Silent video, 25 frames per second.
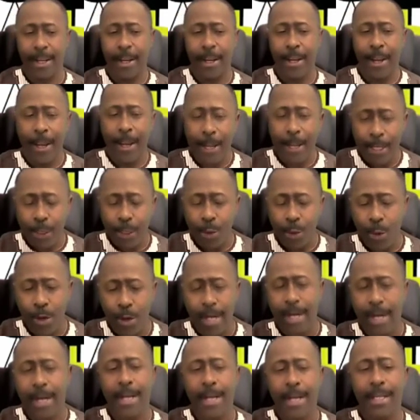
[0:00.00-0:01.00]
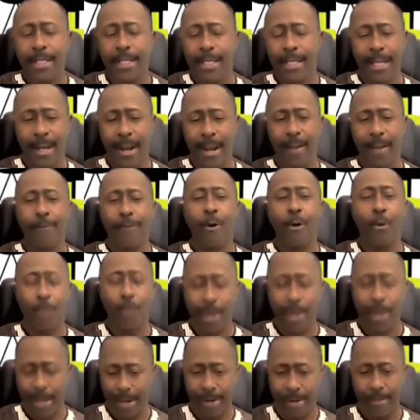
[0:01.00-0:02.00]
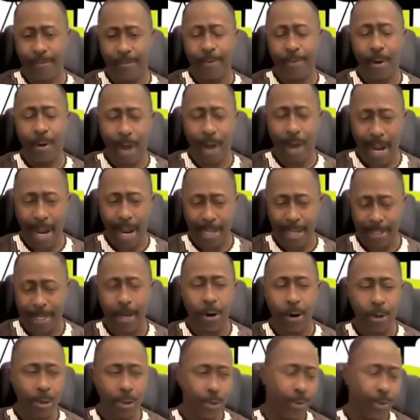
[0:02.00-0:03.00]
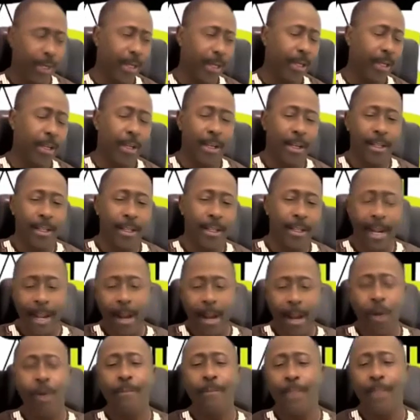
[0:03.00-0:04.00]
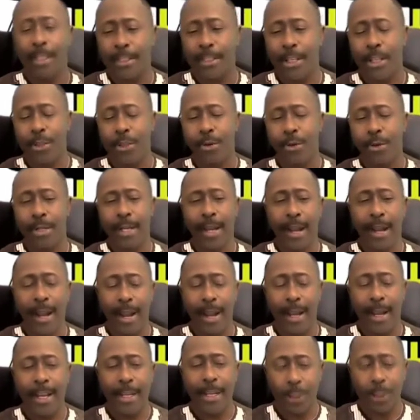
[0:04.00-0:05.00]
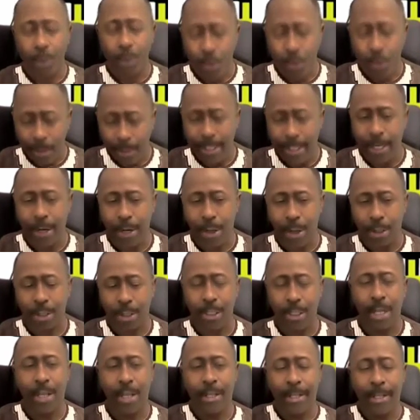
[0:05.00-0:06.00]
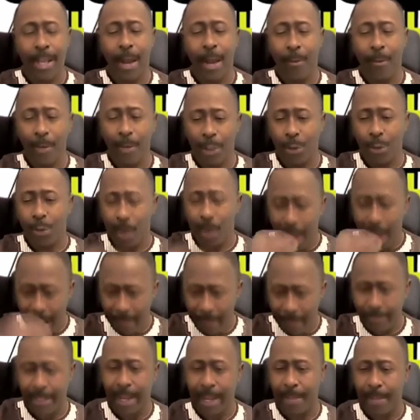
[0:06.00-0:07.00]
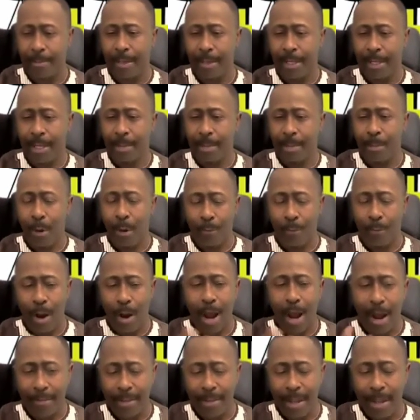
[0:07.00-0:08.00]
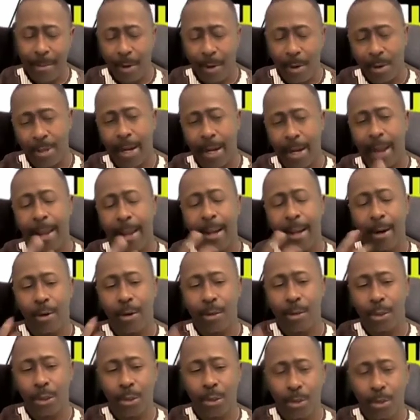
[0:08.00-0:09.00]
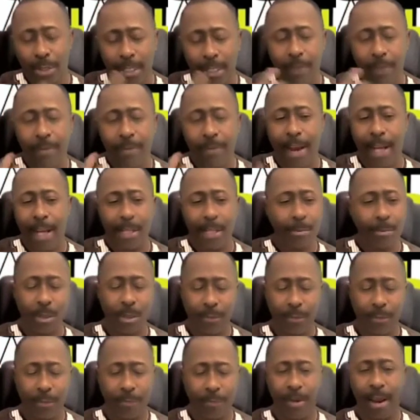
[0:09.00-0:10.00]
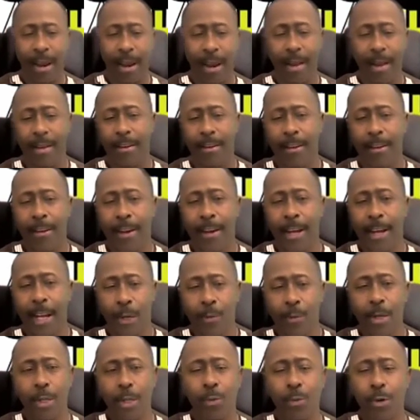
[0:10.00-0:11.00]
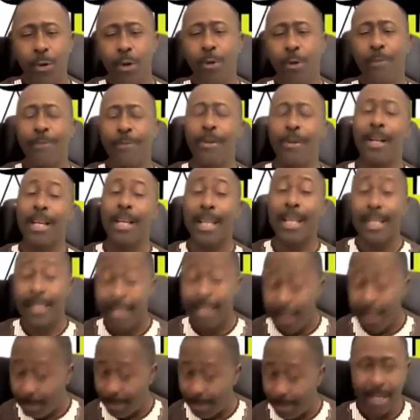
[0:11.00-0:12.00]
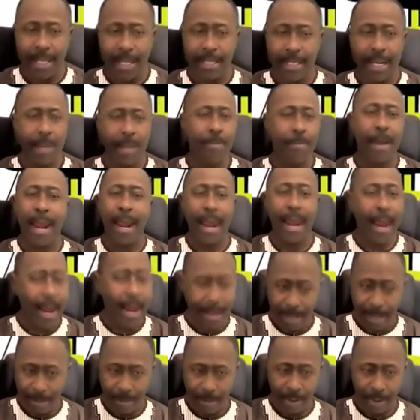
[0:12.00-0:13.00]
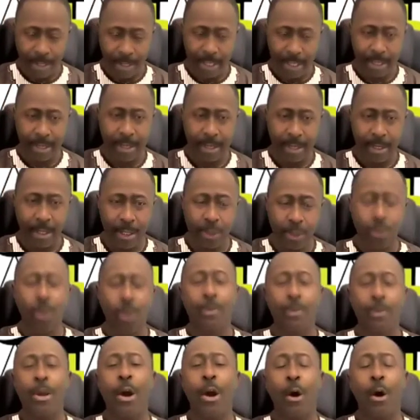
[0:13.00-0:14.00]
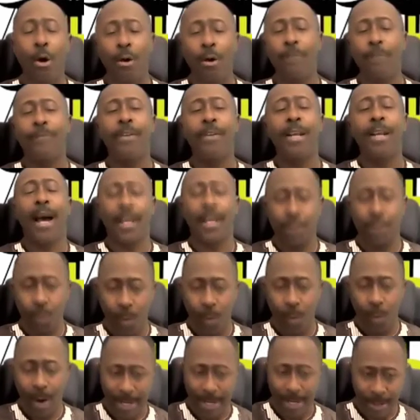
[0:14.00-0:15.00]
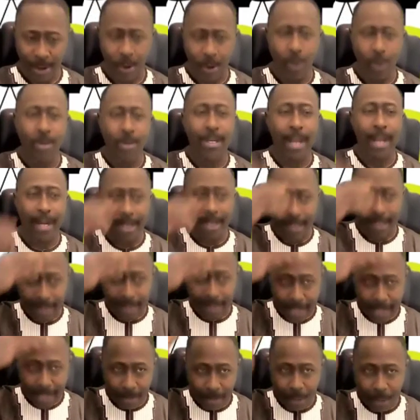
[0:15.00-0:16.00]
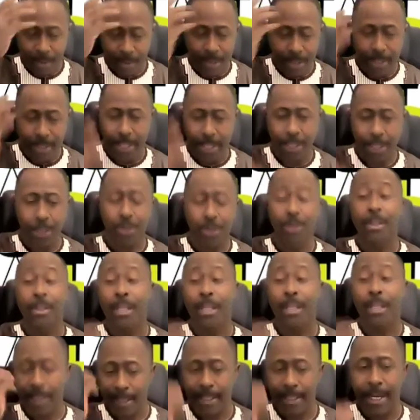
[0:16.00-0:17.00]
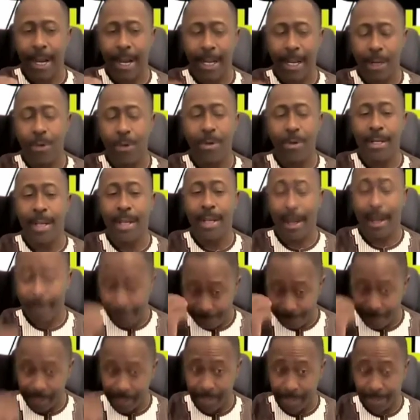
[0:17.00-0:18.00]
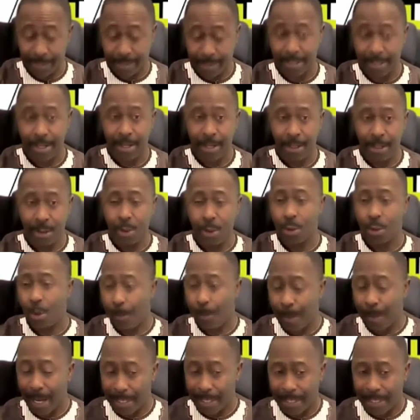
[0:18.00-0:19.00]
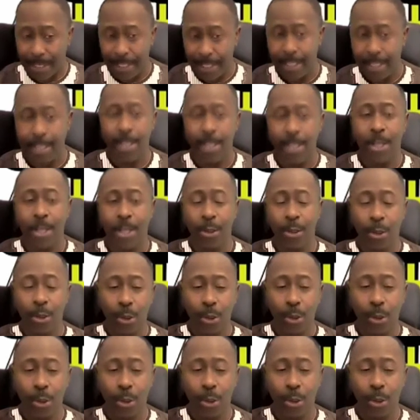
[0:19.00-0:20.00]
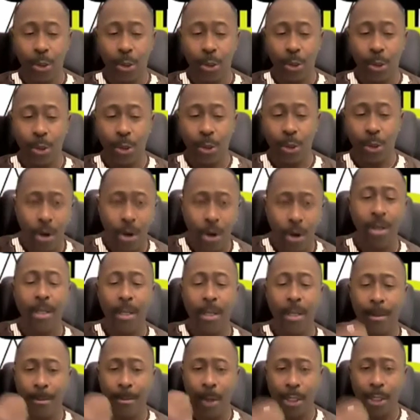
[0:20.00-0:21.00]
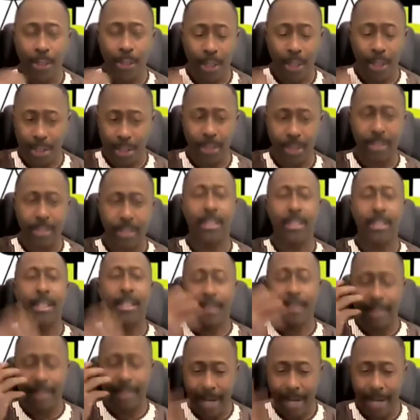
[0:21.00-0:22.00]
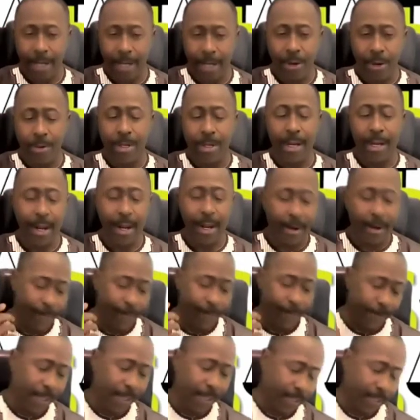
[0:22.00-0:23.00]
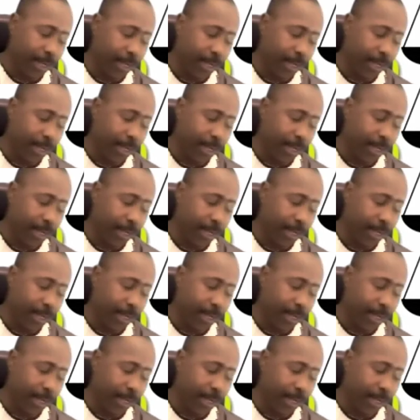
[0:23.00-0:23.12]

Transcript: is so critical for as a country, that that conversation there is so serious that we should have them, but have them under a conducive atmosphere in which we don't feel intimidated by anybody. So we all feel as one under the same jurisdiction, Sierra Leonean first, not a party, not a color, but just Sierra Leonean first.